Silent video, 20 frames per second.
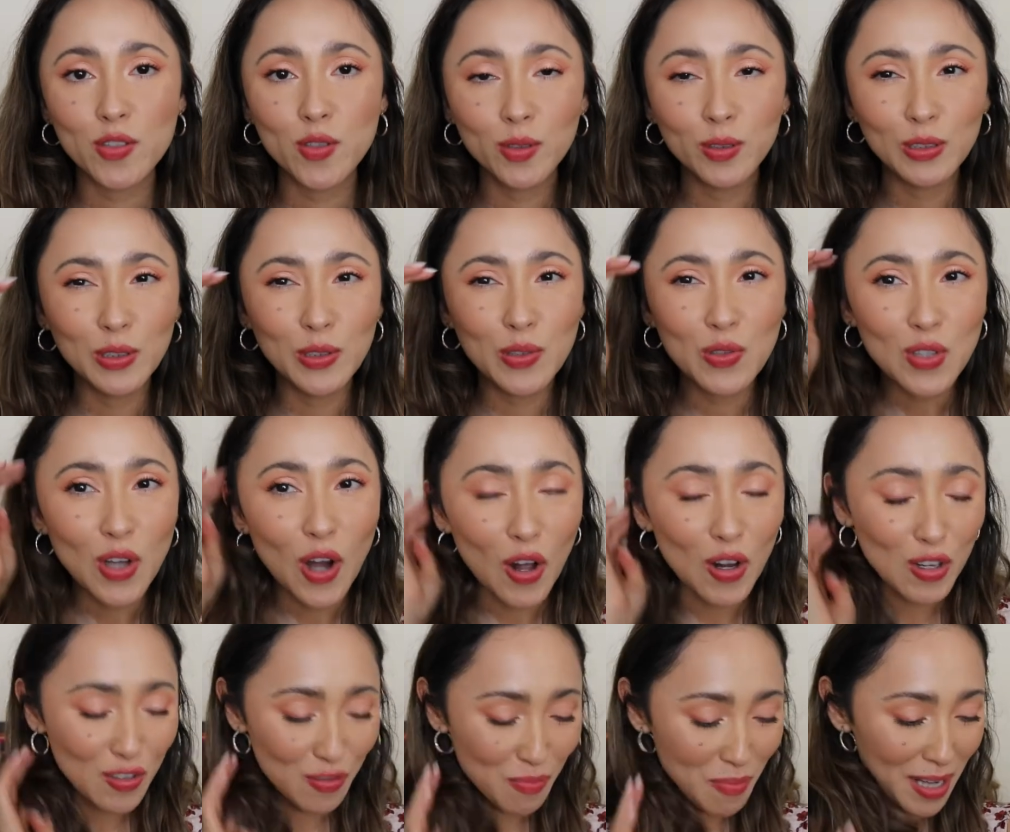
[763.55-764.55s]
to lose
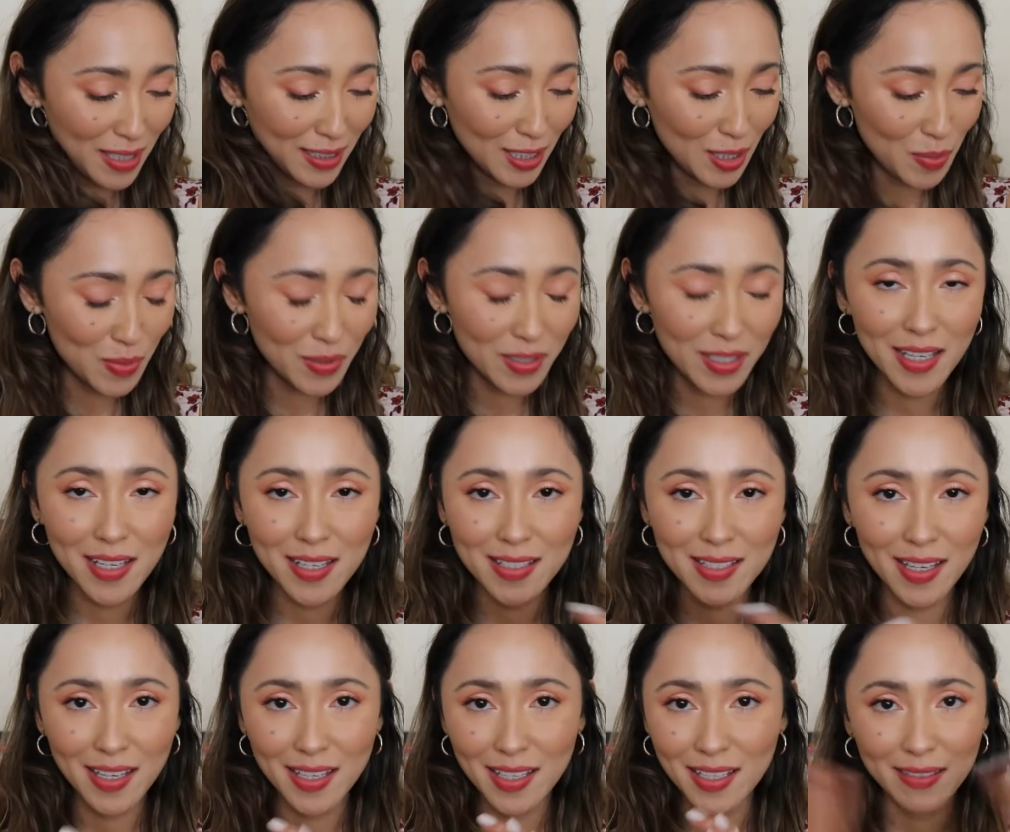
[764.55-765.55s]
all of my lipsticks
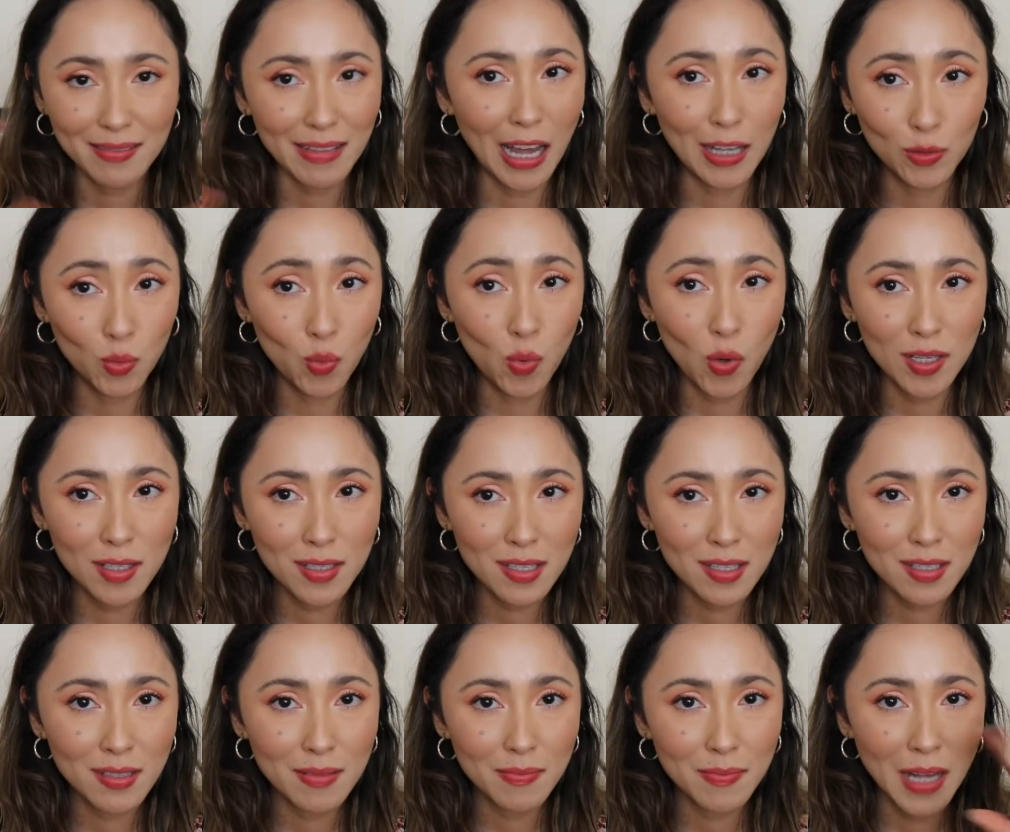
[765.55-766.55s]
like at
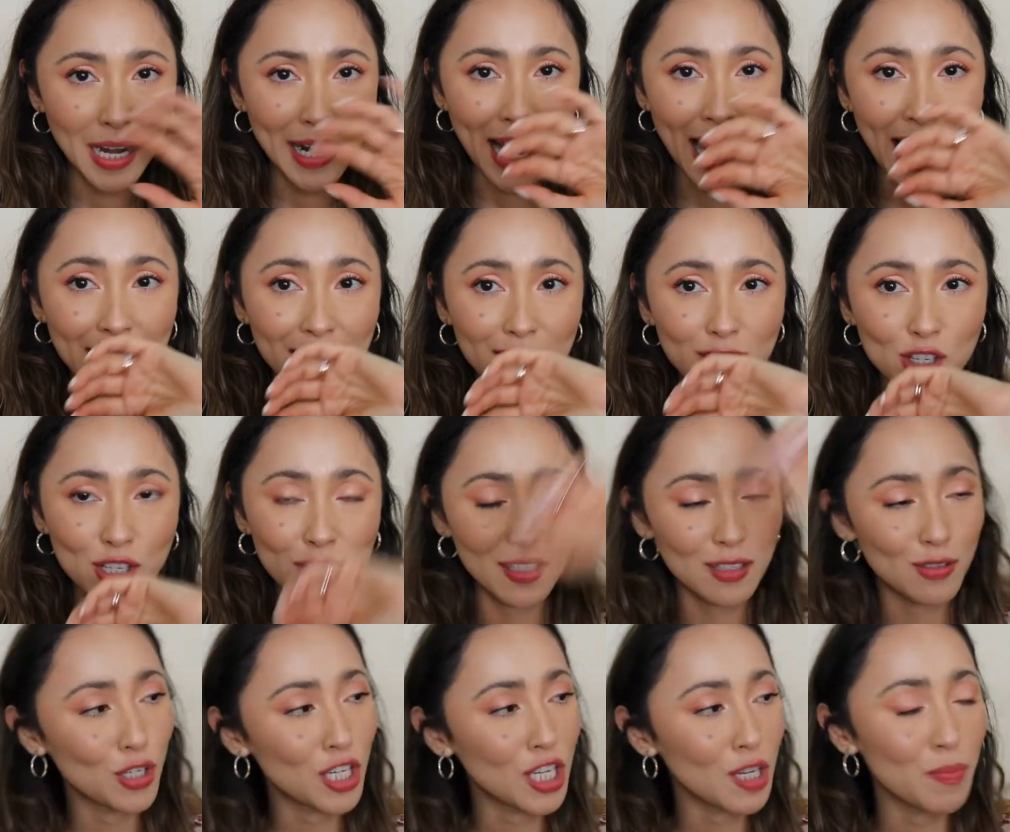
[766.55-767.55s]
once and I had just
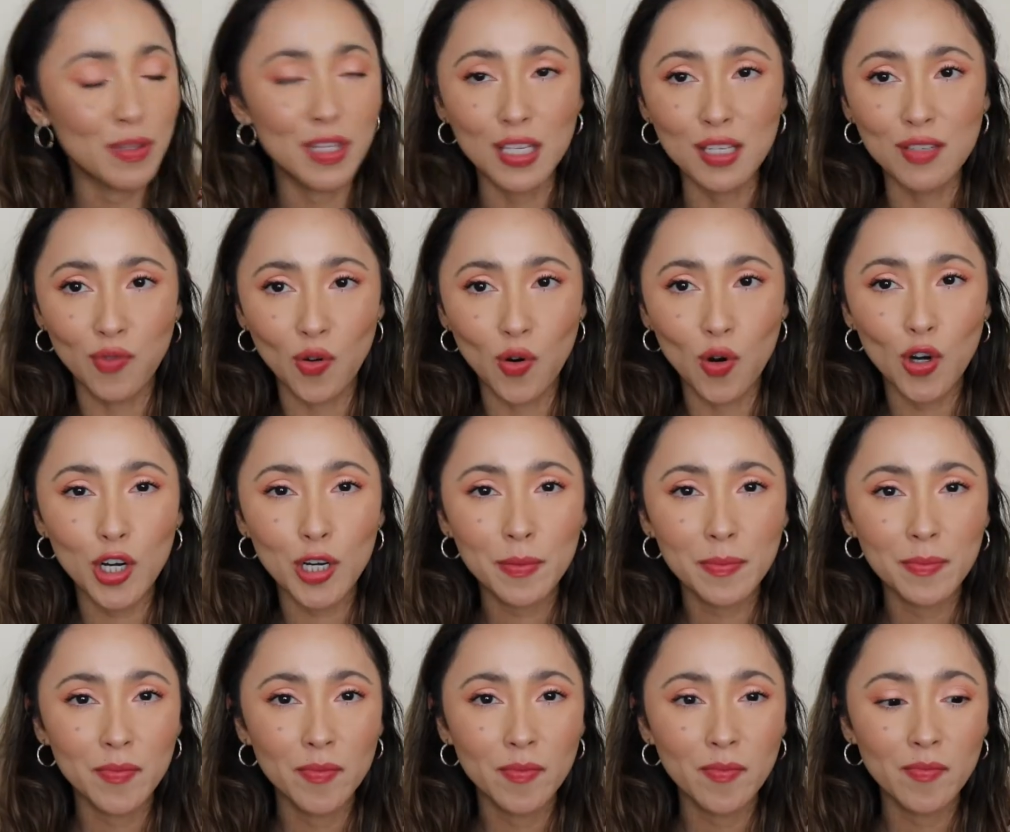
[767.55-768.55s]
to keep these four,
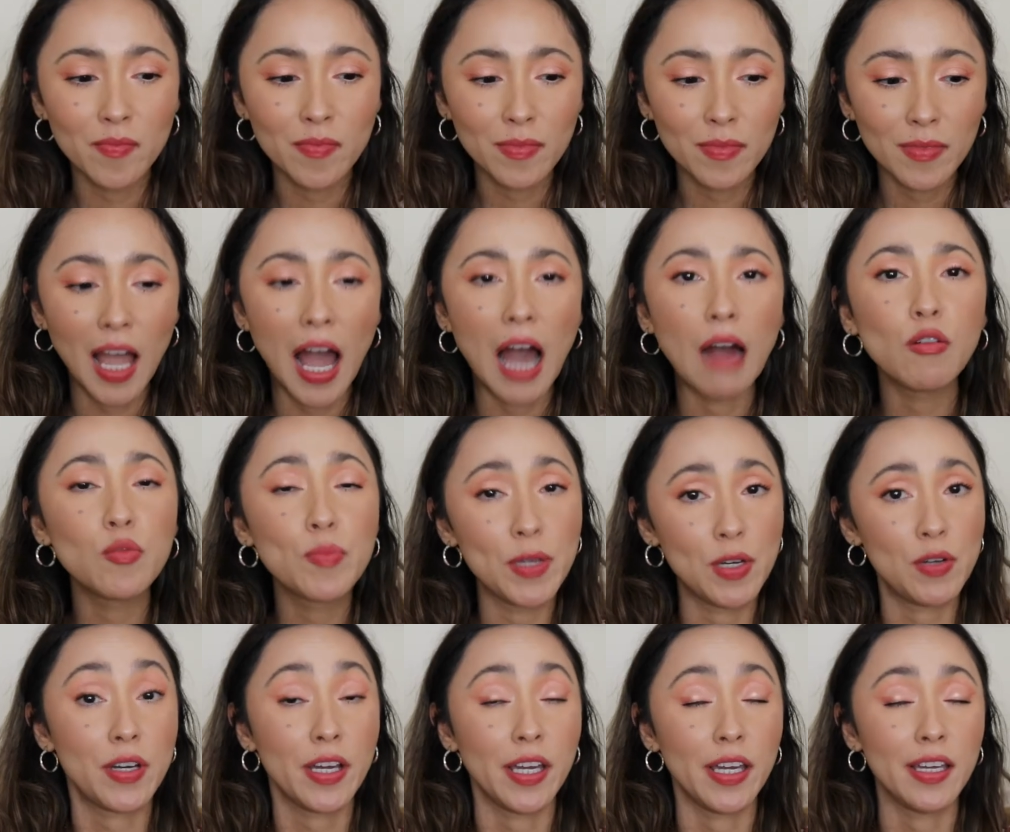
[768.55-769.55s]
I would be
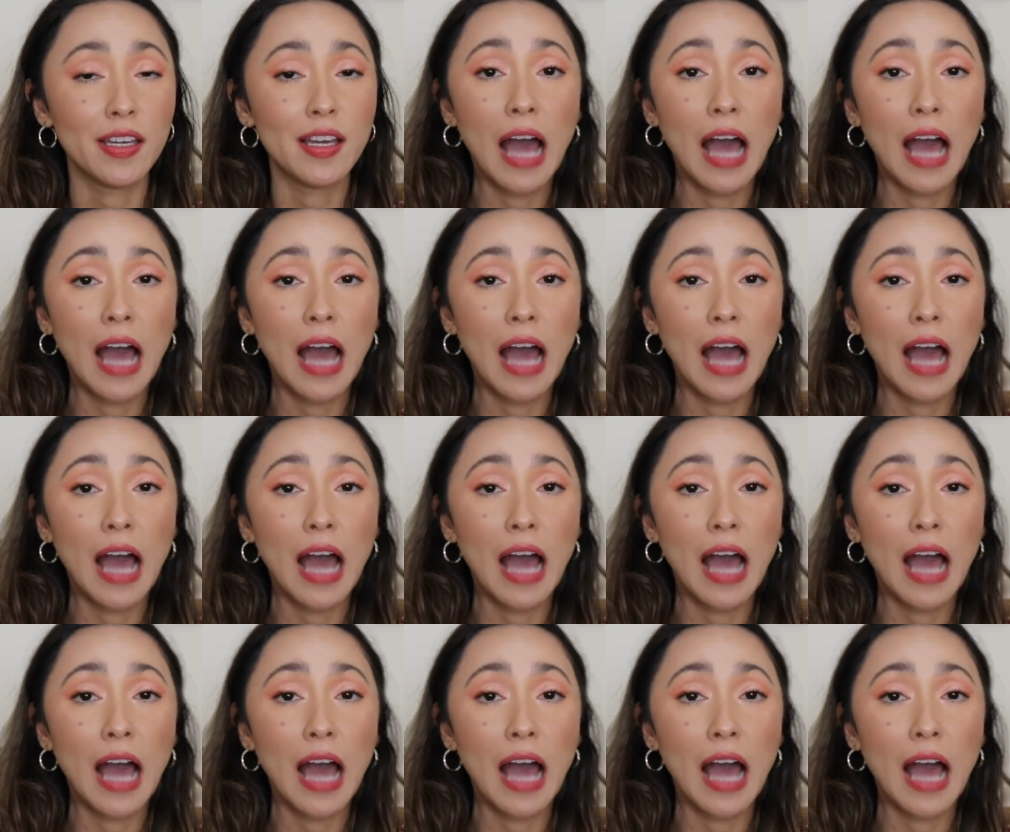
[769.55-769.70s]
okay.